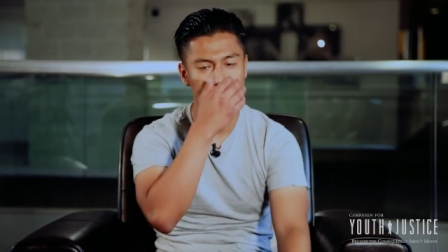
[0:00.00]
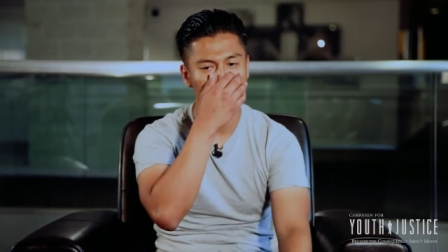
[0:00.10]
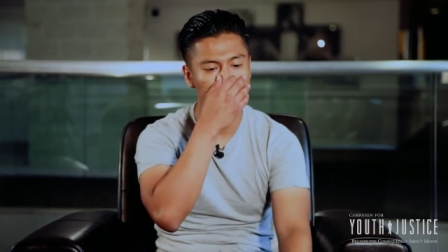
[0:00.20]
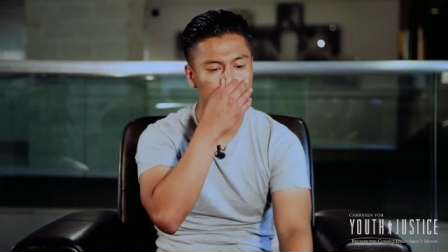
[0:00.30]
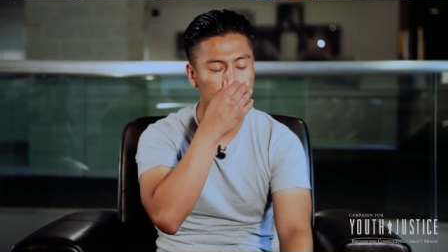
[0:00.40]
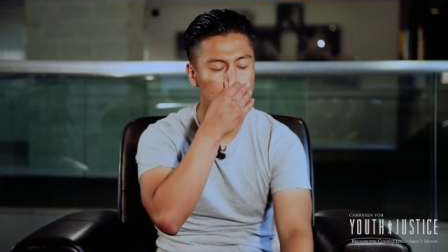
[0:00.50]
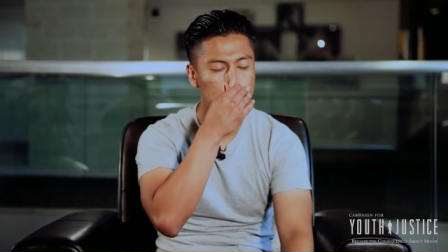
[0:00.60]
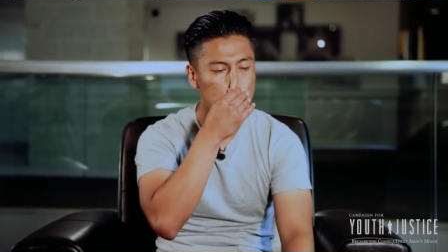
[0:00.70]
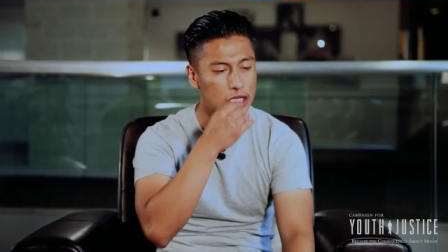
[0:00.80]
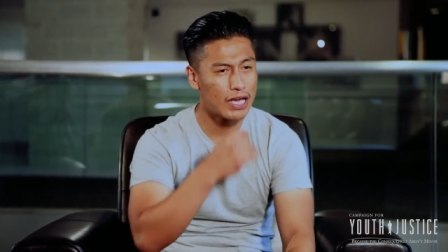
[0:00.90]
Uh,
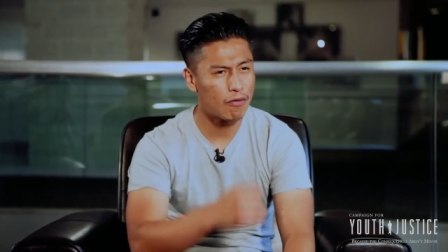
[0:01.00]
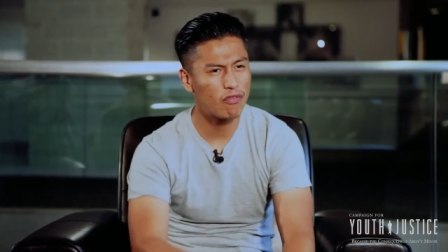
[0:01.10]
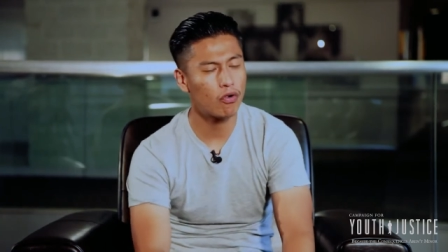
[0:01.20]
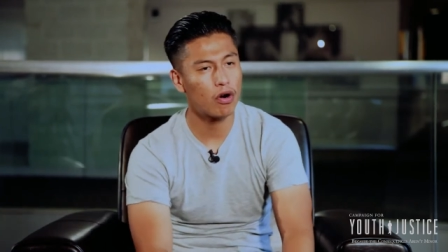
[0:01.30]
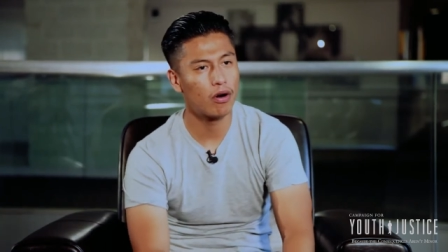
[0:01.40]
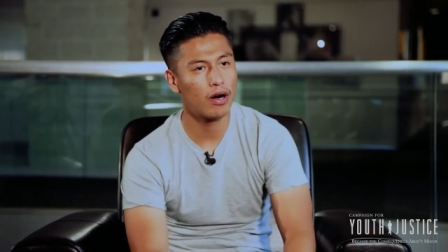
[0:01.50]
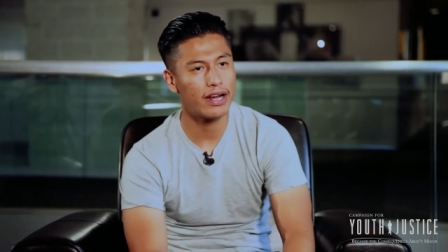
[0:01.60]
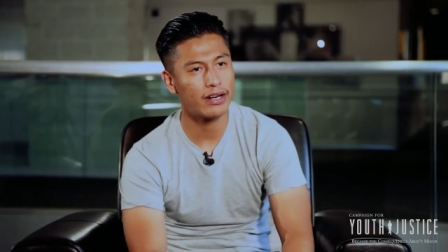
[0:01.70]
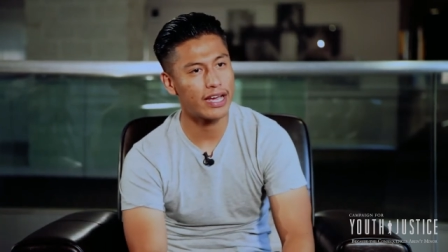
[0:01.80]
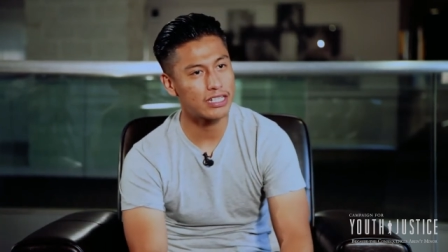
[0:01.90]
I went for
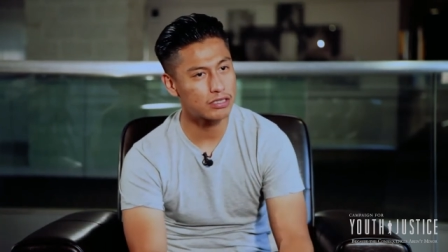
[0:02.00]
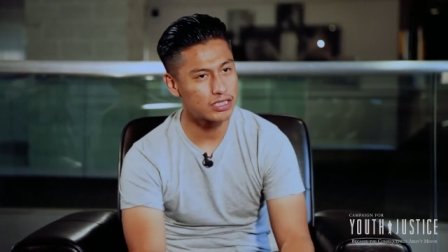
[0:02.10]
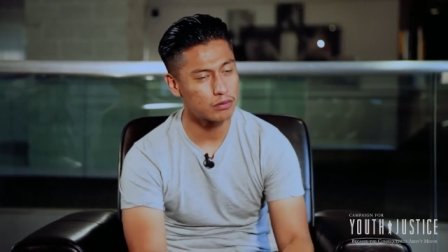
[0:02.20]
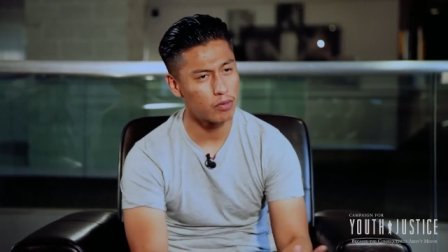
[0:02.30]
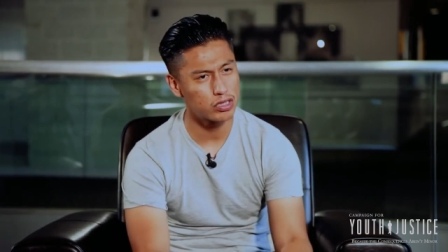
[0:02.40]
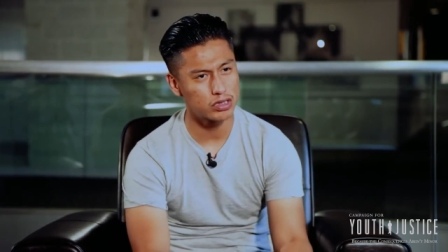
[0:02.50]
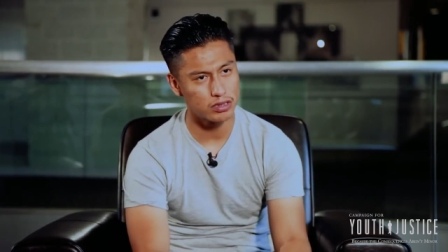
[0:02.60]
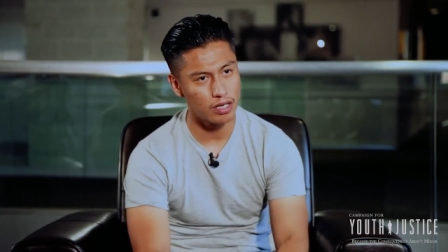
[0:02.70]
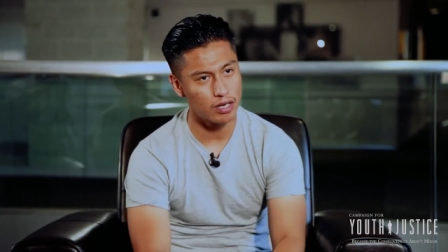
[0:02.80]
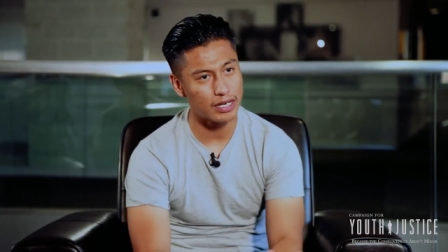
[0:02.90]
an 18 month
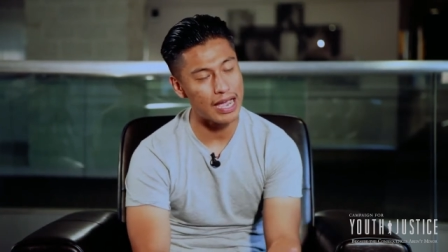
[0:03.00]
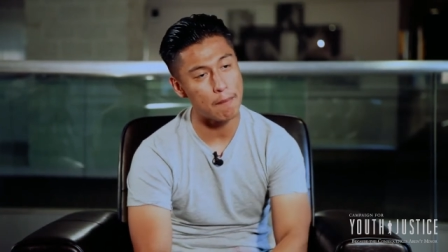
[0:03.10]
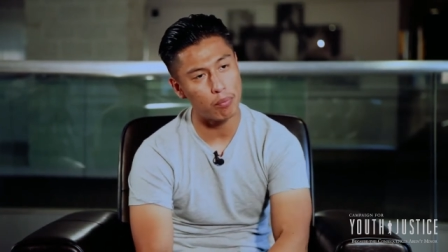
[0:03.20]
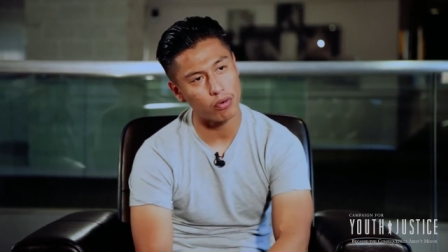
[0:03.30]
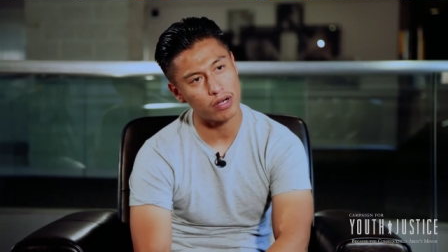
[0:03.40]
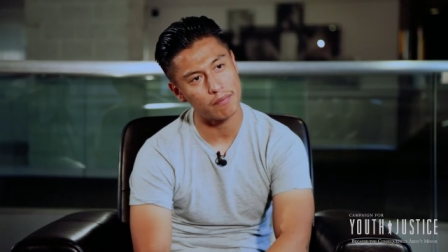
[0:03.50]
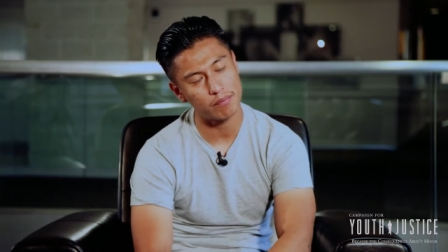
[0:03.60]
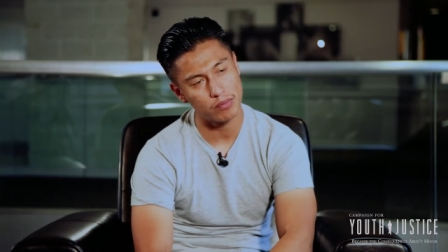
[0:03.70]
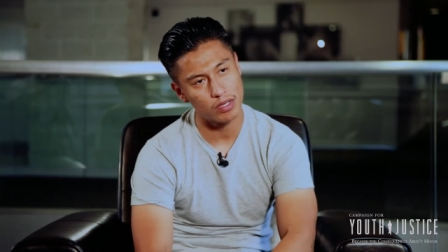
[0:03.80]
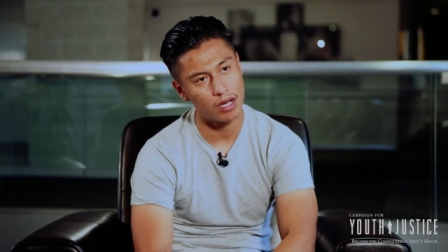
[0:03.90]
uh, camp program,
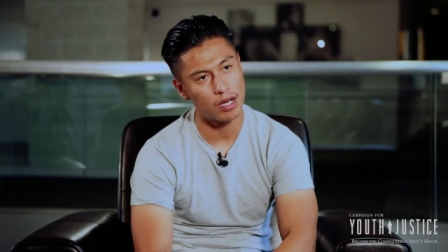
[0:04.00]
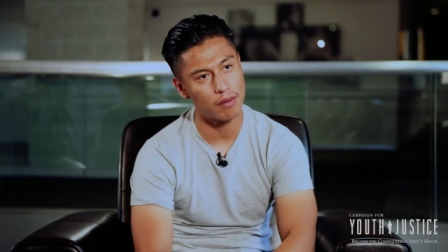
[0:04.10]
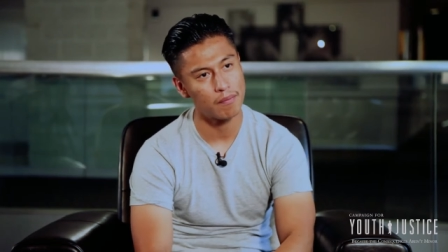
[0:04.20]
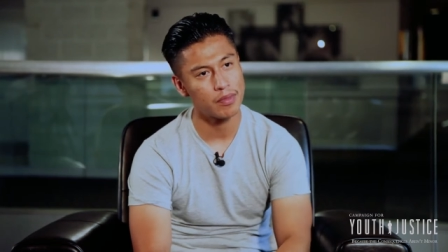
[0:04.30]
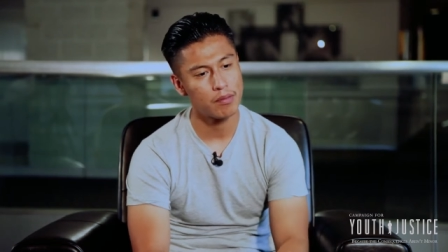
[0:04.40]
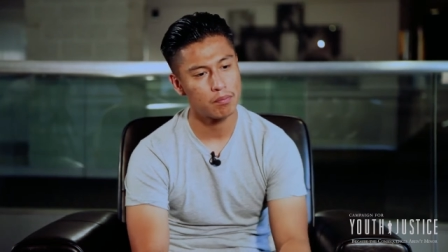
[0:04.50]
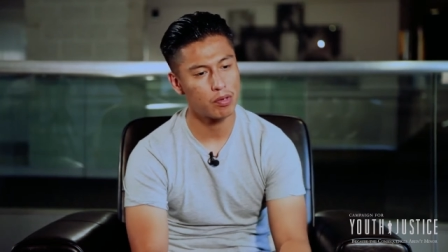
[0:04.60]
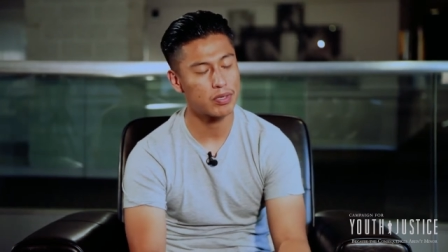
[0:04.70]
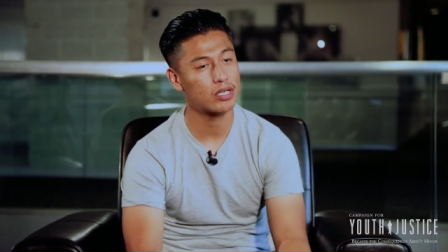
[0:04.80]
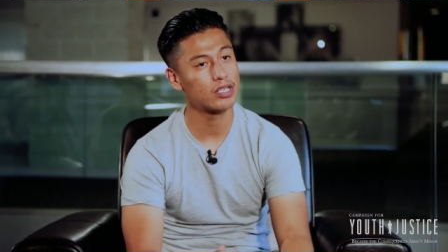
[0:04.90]
uh, but
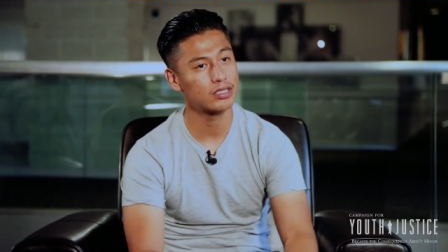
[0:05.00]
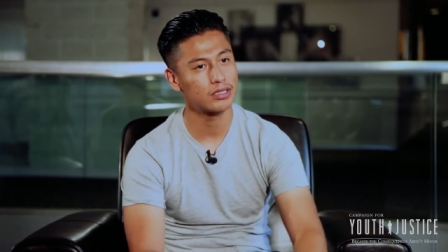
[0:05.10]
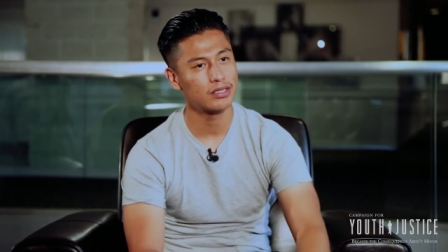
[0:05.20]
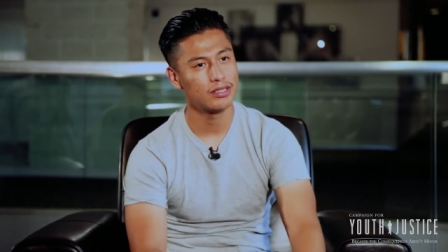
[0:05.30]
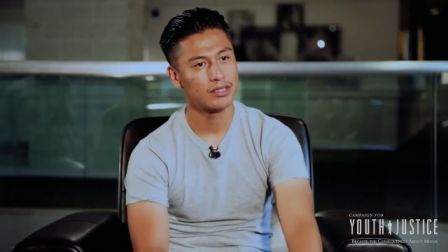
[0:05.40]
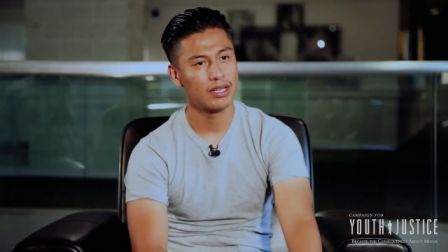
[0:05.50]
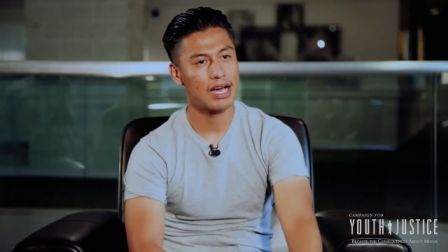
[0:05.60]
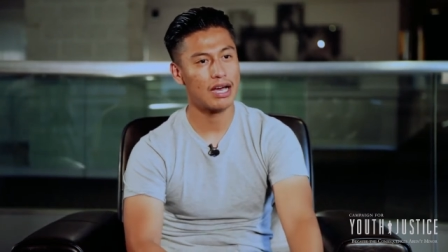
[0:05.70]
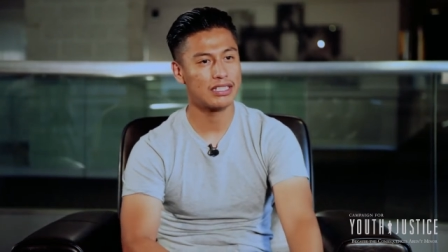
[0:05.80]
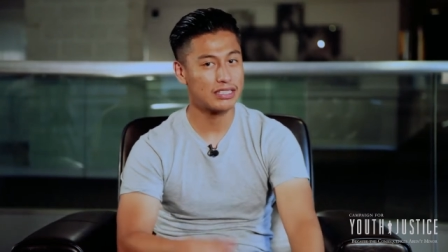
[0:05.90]
because
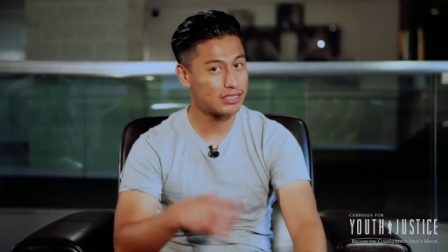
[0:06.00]
I